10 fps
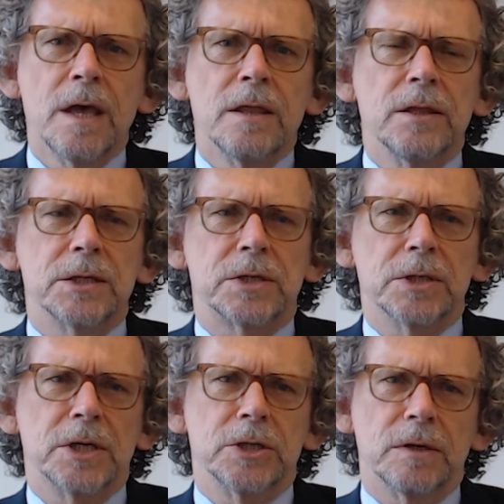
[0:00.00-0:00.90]
This
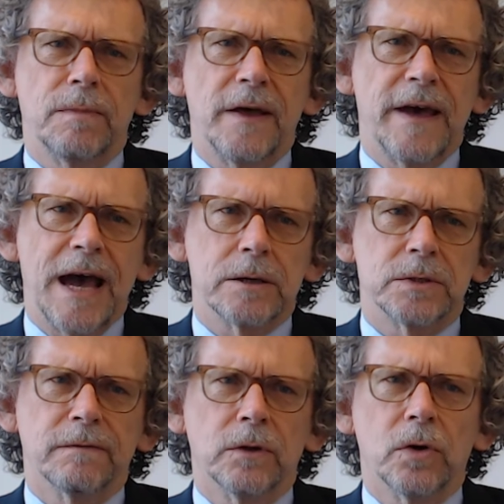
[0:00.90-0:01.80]
decision by the House
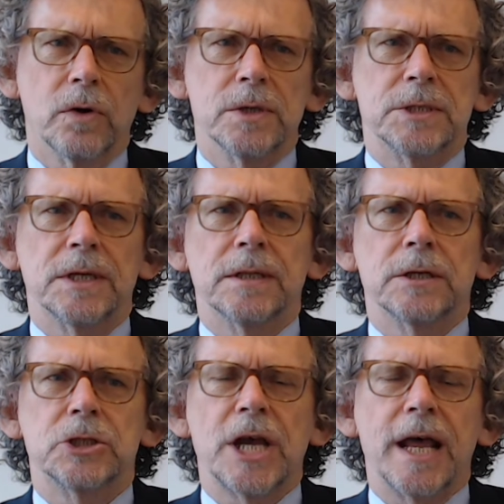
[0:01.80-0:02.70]
of Lords in the
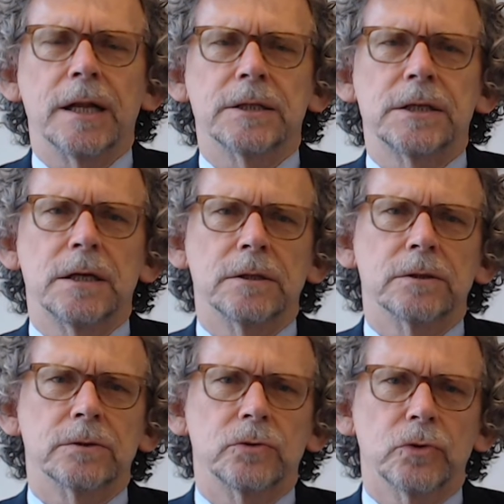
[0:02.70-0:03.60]
Channel
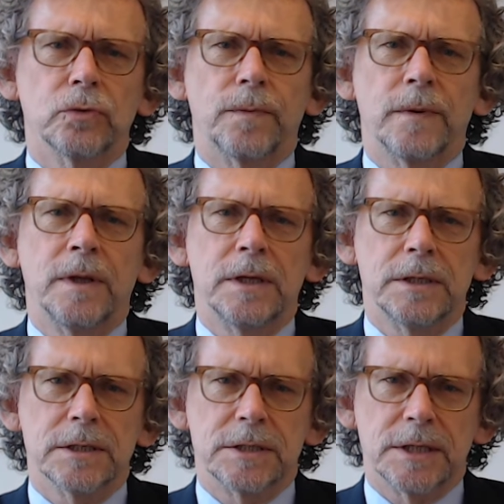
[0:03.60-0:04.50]
Tunnel Group
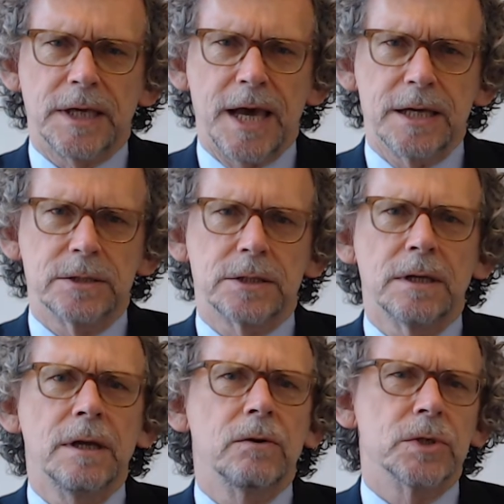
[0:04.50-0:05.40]
case,
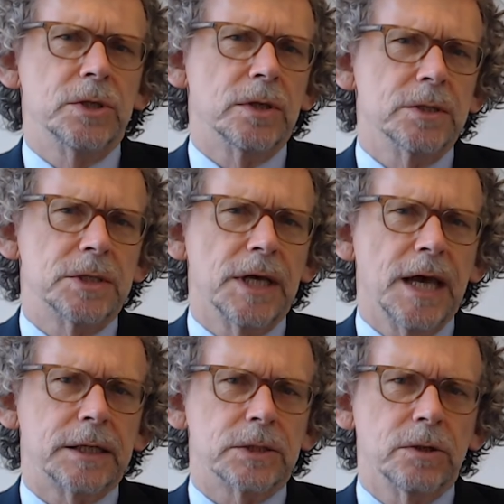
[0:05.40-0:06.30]
which you can see
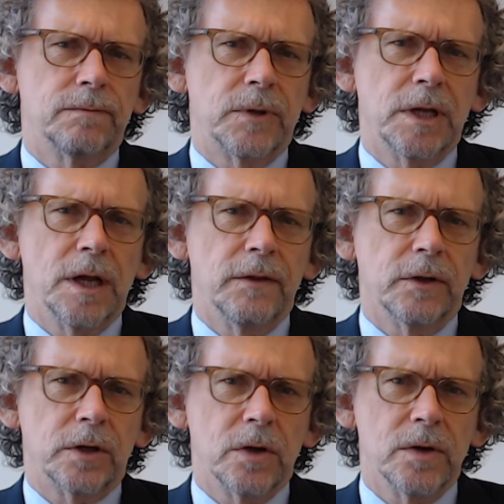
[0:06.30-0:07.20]
excerpted on the
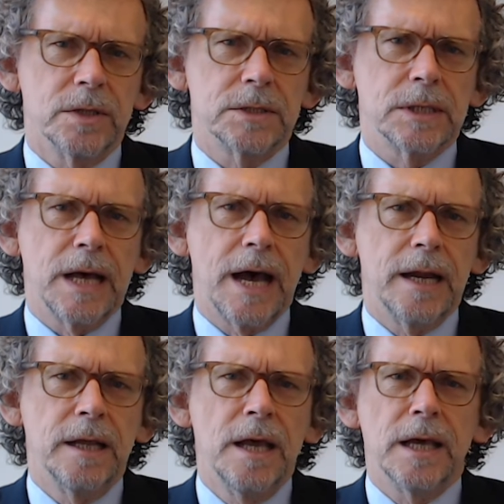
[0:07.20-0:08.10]
current
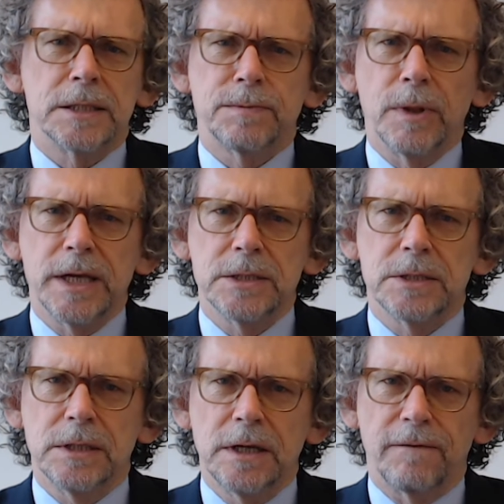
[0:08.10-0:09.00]
slide, explains
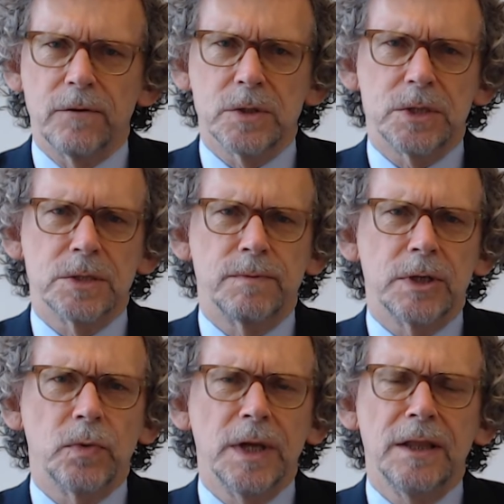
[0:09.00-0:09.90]
the differences
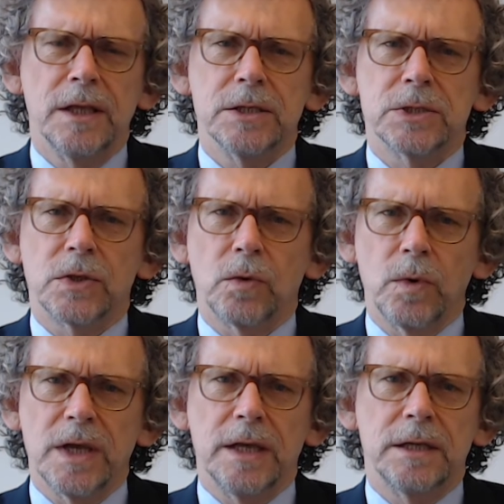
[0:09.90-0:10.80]
between these
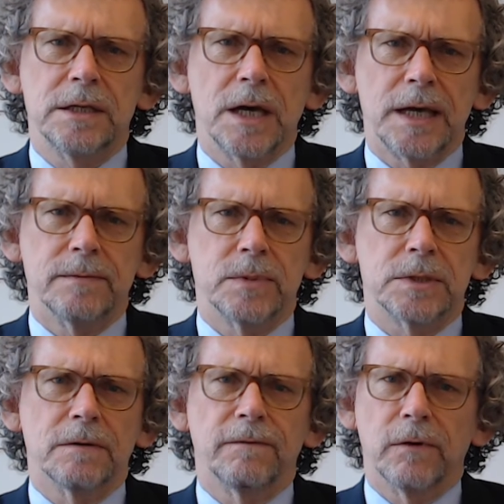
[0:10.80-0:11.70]
three types
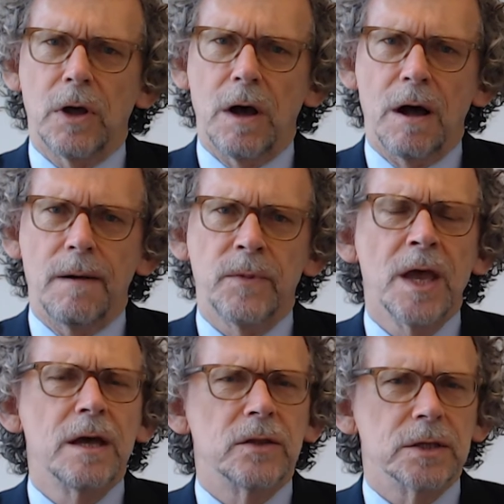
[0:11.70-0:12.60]
of law.
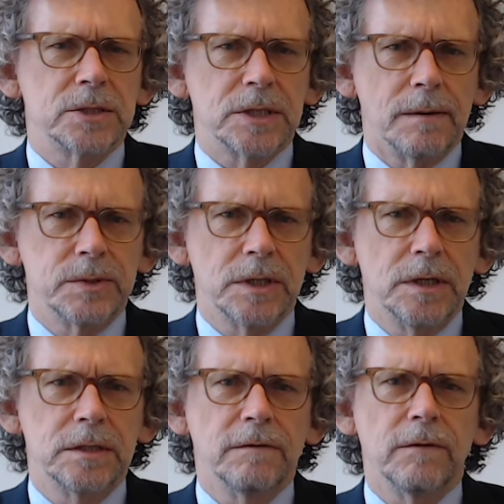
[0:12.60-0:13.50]
The
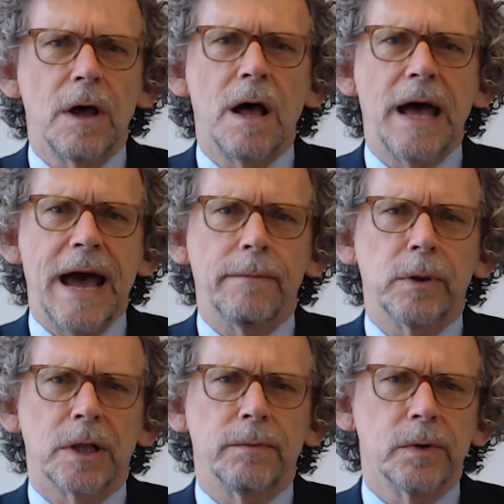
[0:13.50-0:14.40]
substantive law
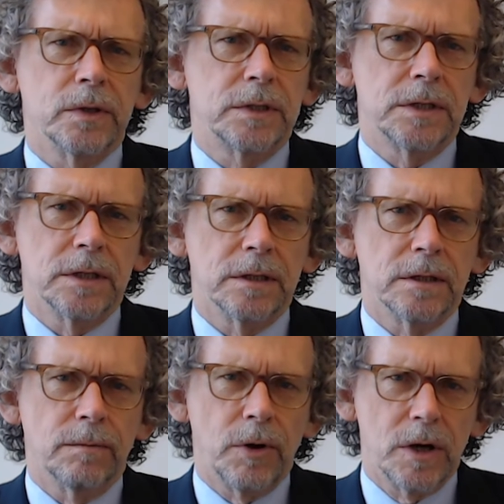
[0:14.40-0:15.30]
applicable to
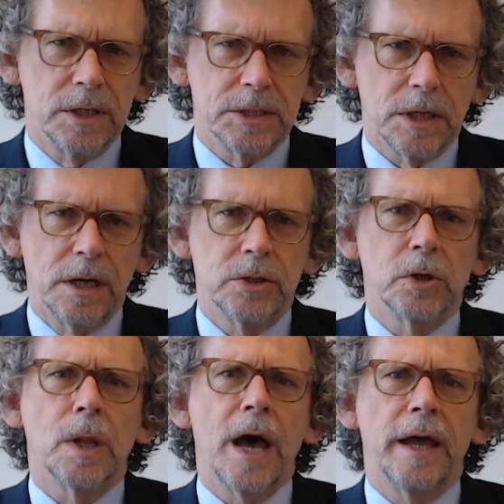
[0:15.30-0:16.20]
the parties'
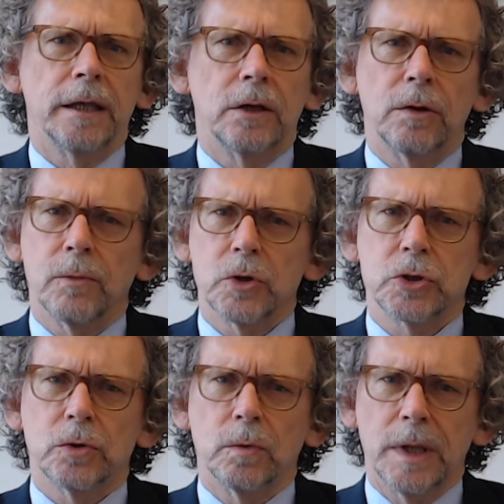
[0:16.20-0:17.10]
underlying
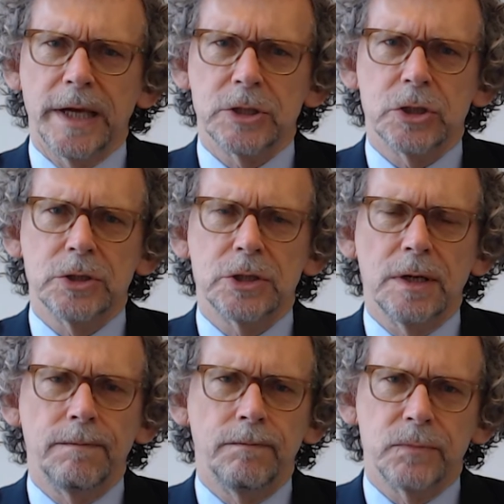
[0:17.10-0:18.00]
commercial
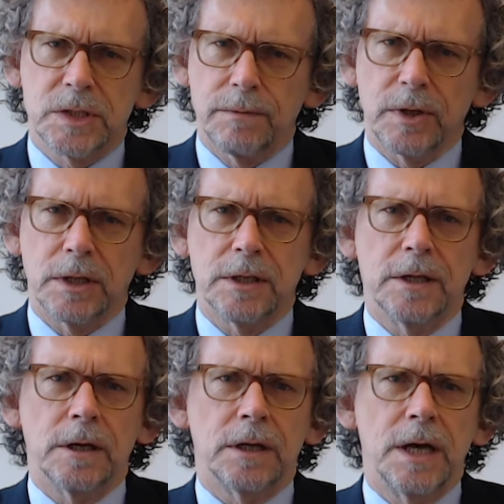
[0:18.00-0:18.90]
relationship, typically
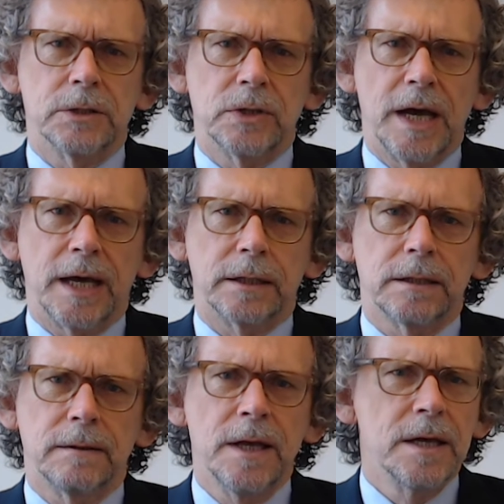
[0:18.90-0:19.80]
their contract.
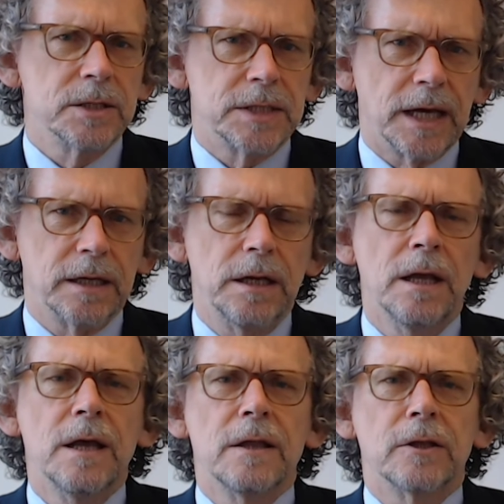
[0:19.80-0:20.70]
Second,
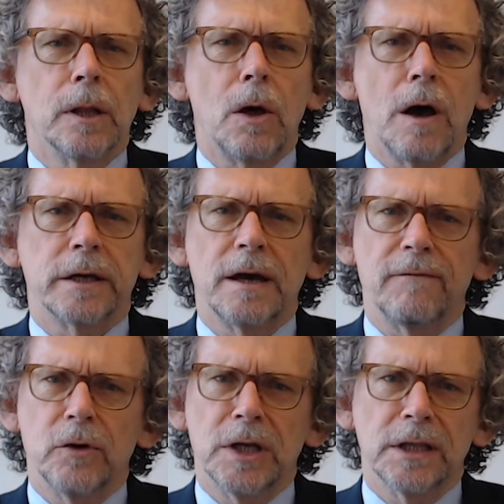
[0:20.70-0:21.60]
the law
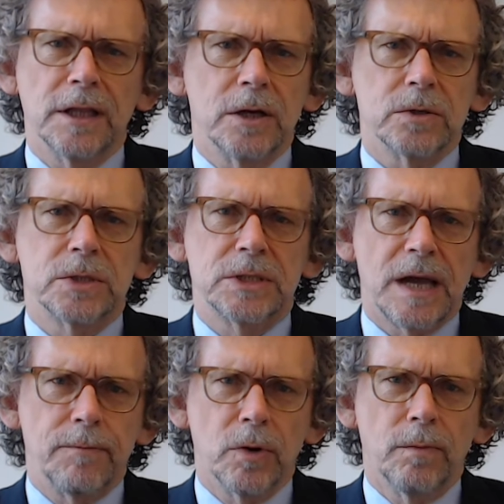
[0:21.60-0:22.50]
governing their
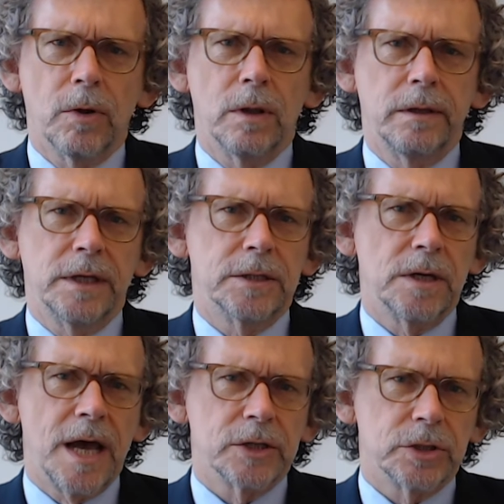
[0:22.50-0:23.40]
separable
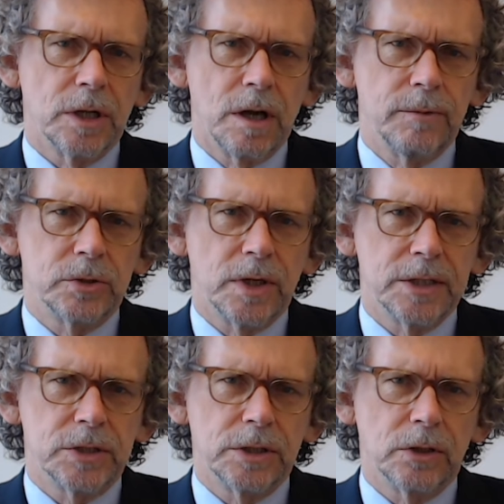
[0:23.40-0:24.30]
international
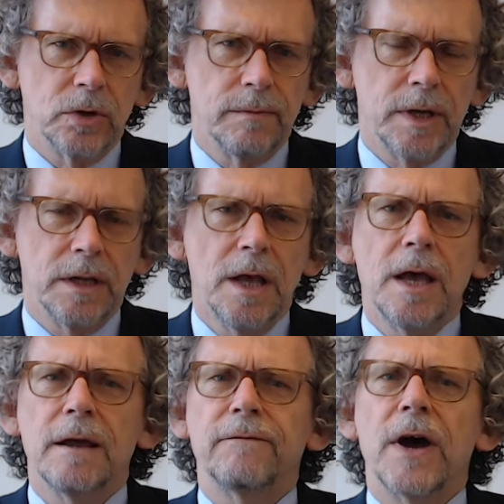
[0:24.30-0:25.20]
arbitration agreement.
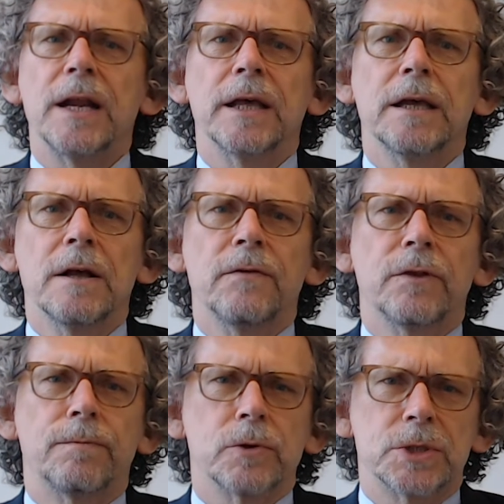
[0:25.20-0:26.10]
And finally,
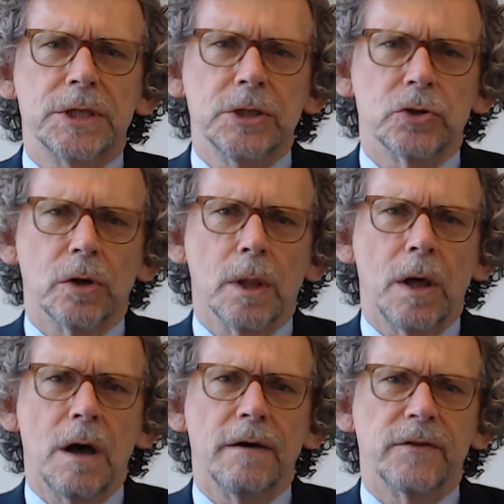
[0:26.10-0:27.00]
the procedural
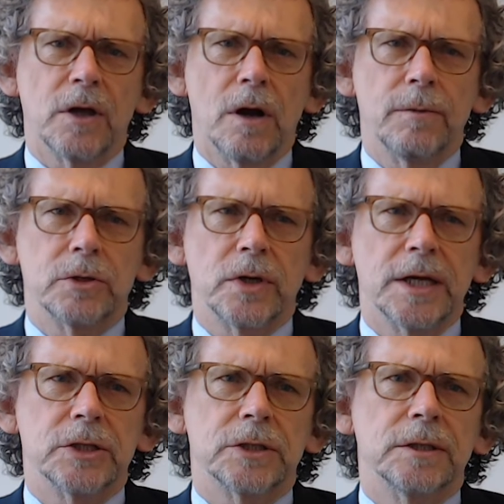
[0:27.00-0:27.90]
law of the
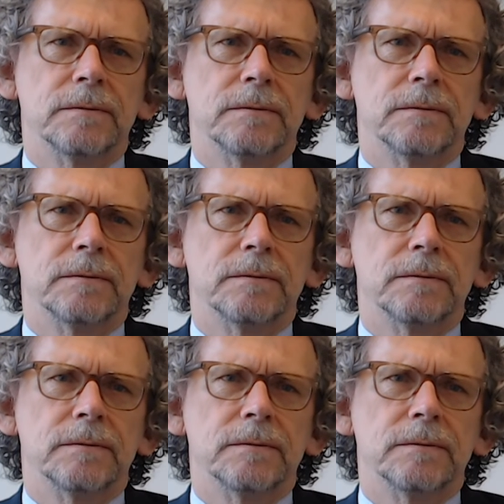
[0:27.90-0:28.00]
arbitration.